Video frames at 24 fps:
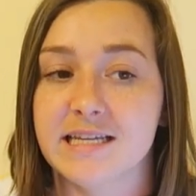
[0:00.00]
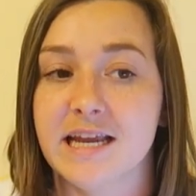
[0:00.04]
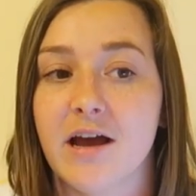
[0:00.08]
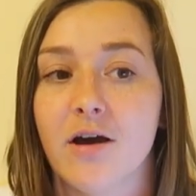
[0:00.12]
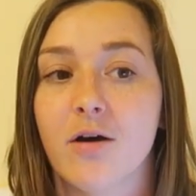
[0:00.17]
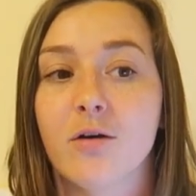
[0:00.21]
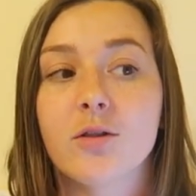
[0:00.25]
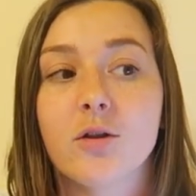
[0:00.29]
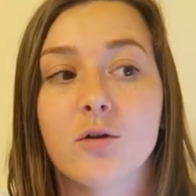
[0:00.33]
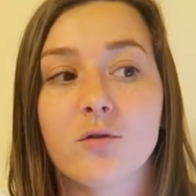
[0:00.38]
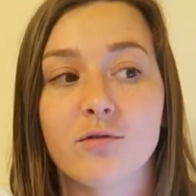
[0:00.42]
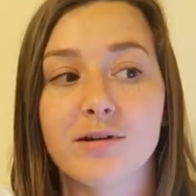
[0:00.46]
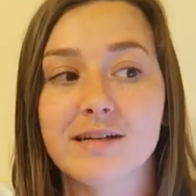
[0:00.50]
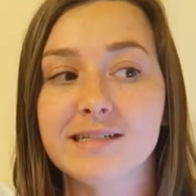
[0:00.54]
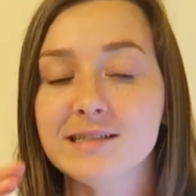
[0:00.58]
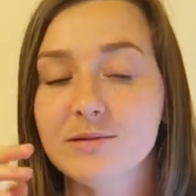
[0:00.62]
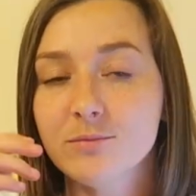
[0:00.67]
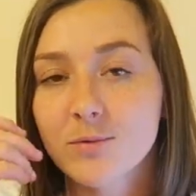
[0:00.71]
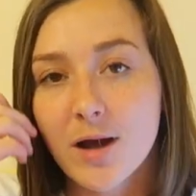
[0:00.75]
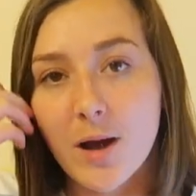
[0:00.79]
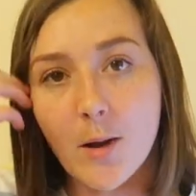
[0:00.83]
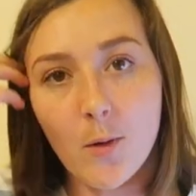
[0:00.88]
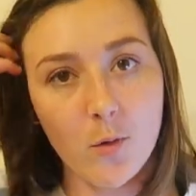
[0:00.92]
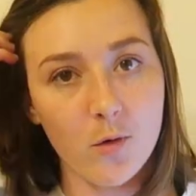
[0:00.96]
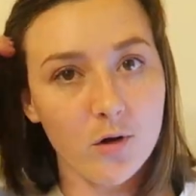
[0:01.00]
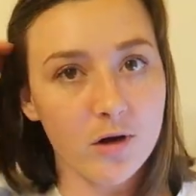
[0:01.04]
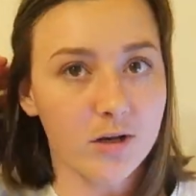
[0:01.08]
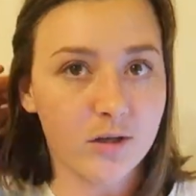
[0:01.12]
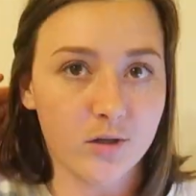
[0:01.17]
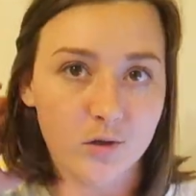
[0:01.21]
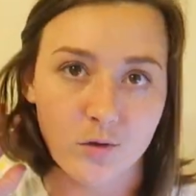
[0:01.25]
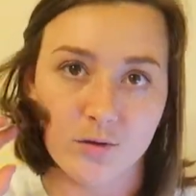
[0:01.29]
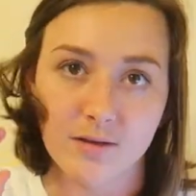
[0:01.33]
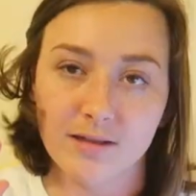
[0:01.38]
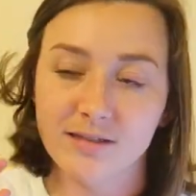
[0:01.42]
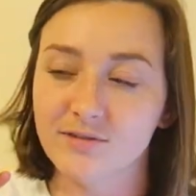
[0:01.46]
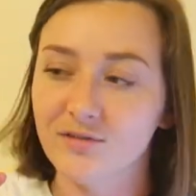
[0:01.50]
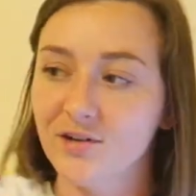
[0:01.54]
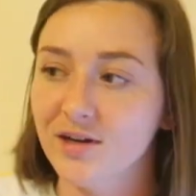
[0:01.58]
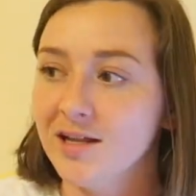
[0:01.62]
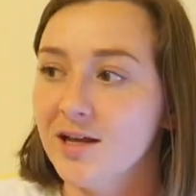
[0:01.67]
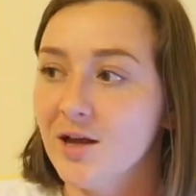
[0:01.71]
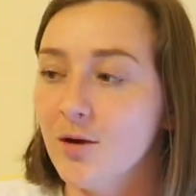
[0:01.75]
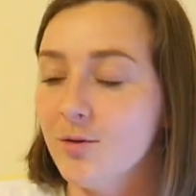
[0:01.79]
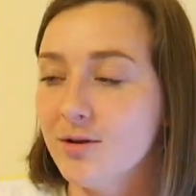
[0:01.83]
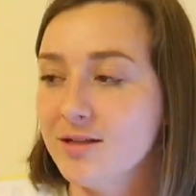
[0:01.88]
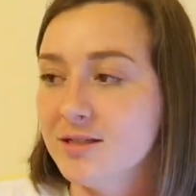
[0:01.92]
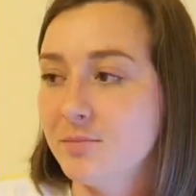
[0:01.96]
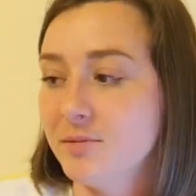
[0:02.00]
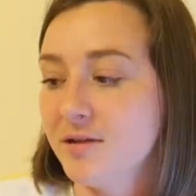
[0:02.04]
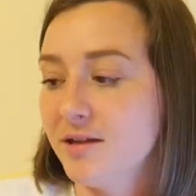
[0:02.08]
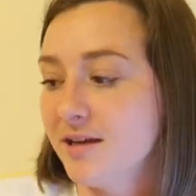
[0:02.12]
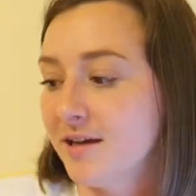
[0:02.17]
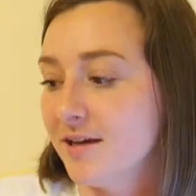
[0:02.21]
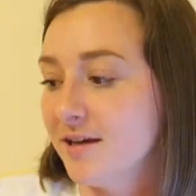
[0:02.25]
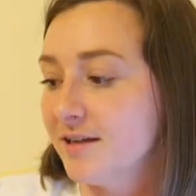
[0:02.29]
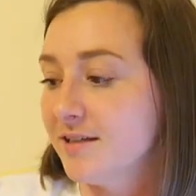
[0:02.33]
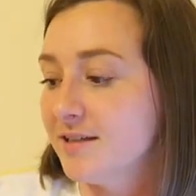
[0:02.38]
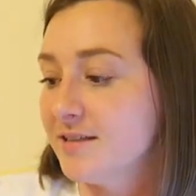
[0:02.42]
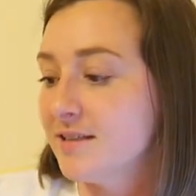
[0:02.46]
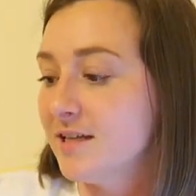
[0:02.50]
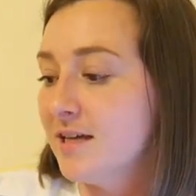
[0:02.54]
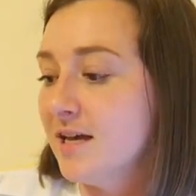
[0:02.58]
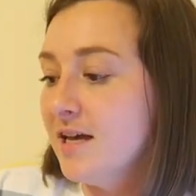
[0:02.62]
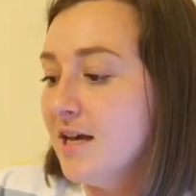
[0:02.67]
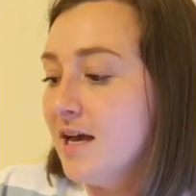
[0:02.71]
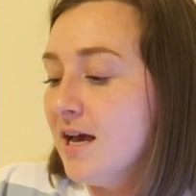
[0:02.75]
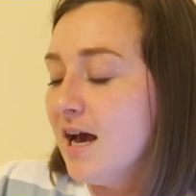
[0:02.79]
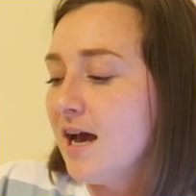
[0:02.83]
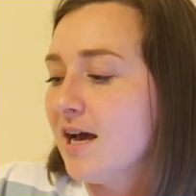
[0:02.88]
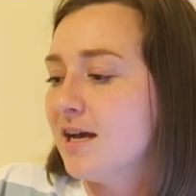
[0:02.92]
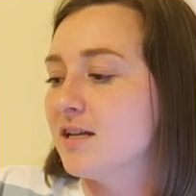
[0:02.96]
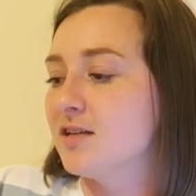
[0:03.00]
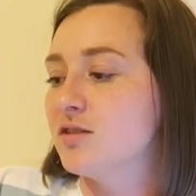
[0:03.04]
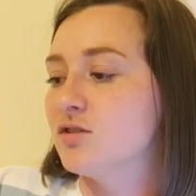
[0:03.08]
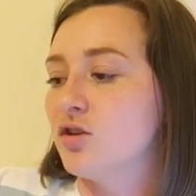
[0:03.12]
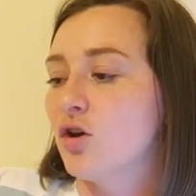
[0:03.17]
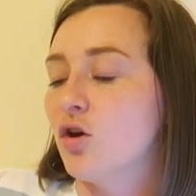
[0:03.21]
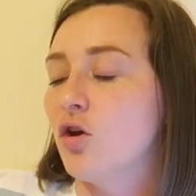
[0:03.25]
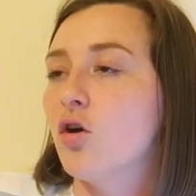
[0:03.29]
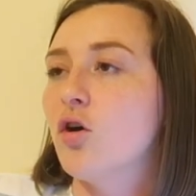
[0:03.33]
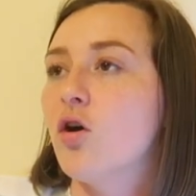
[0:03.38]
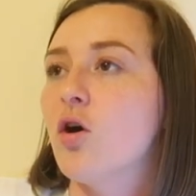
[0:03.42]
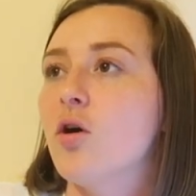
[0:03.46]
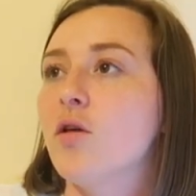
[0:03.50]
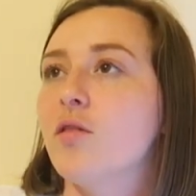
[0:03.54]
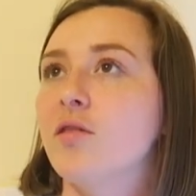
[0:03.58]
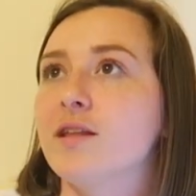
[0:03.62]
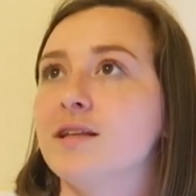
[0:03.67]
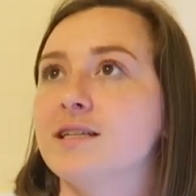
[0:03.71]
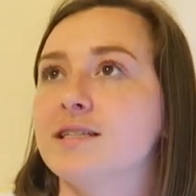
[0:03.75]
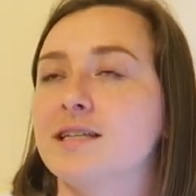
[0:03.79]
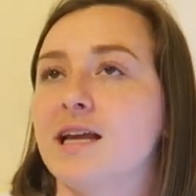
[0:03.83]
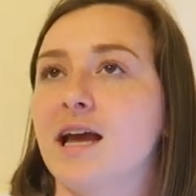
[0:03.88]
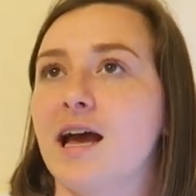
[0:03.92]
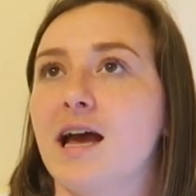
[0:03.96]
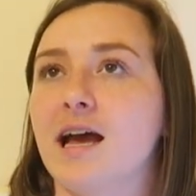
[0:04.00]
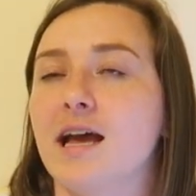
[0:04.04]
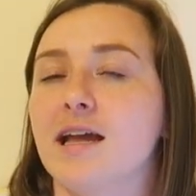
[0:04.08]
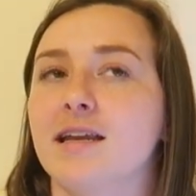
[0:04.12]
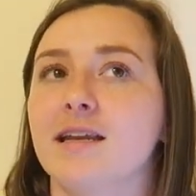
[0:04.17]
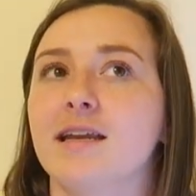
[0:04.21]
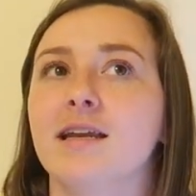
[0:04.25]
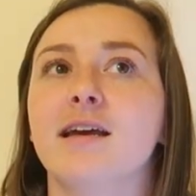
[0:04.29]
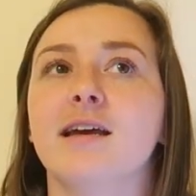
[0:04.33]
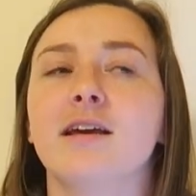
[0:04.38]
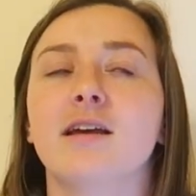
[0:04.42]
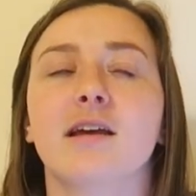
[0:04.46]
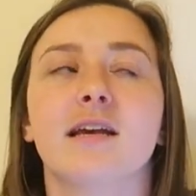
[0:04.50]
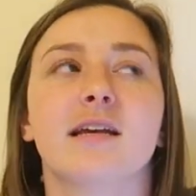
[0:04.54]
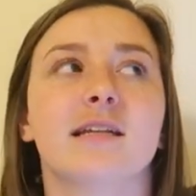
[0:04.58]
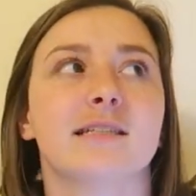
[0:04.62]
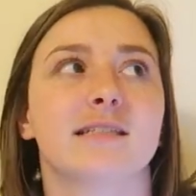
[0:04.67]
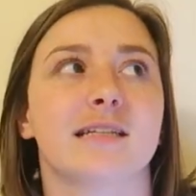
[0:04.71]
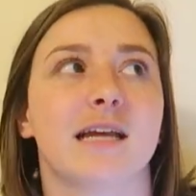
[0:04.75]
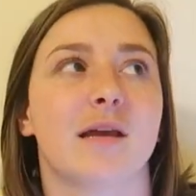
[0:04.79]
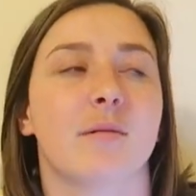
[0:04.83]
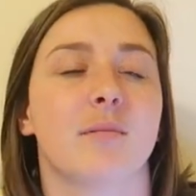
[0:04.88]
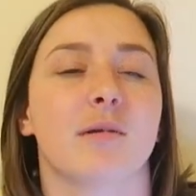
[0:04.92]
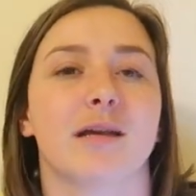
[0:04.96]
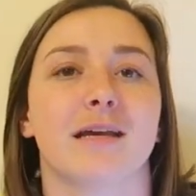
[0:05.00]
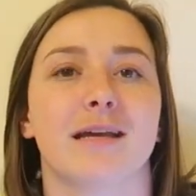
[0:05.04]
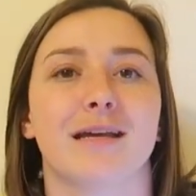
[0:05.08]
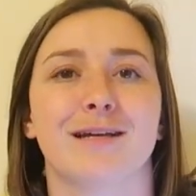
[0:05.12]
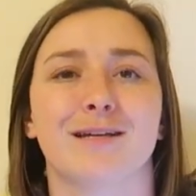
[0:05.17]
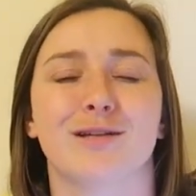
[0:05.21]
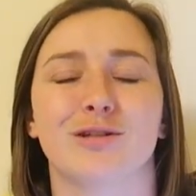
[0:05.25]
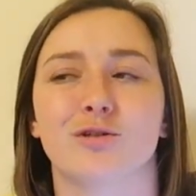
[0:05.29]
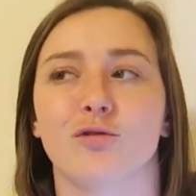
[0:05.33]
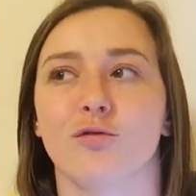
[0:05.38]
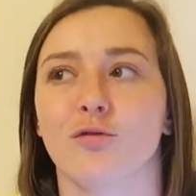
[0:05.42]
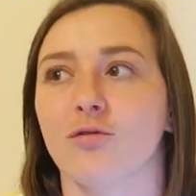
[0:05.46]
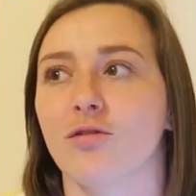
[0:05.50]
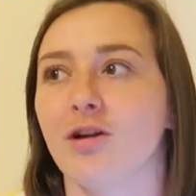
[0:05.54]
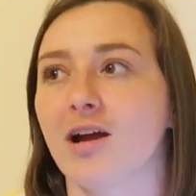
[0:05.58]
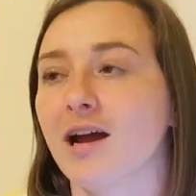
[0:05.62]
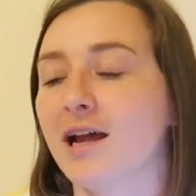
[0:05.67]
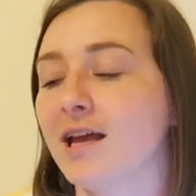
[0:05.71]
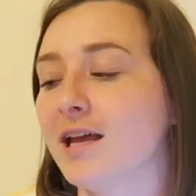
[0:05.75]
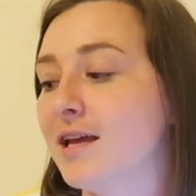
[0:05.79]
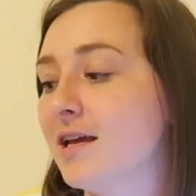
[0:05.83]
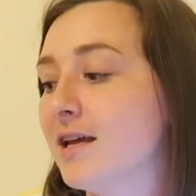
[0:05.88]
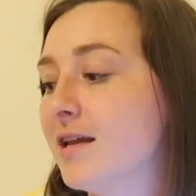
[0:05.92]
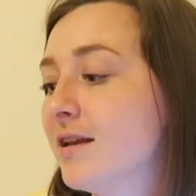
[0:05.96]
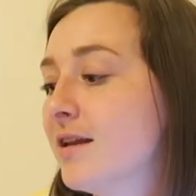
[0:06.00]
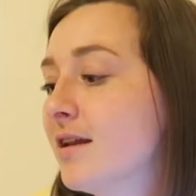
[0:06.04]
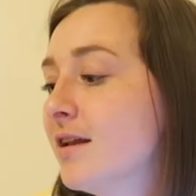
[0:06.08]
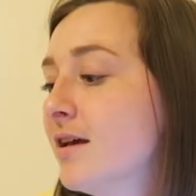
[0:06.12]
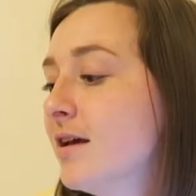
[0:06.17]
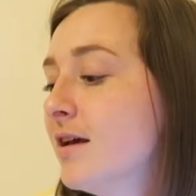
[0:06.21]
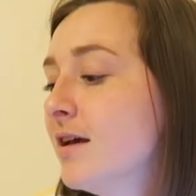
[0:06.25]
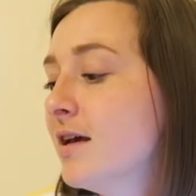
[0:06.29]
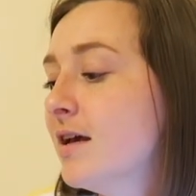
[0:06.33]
Now, the reason why I wanna do this video is because I saw this guy, his name is Ryan,